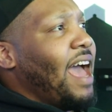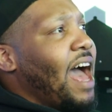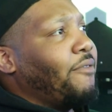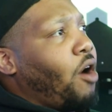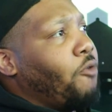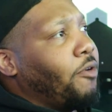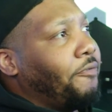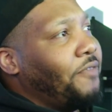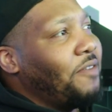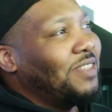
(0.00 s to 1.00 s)
have over
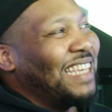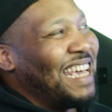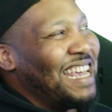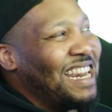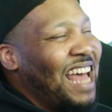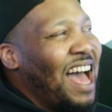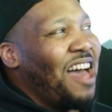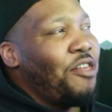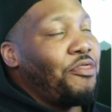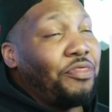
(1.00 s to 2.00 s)

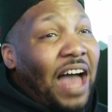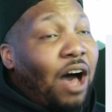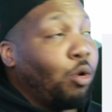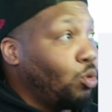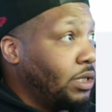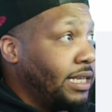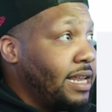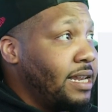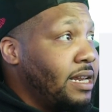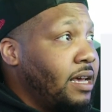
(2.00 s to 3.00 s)

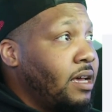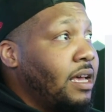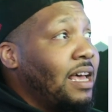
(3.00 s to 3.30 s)
15,000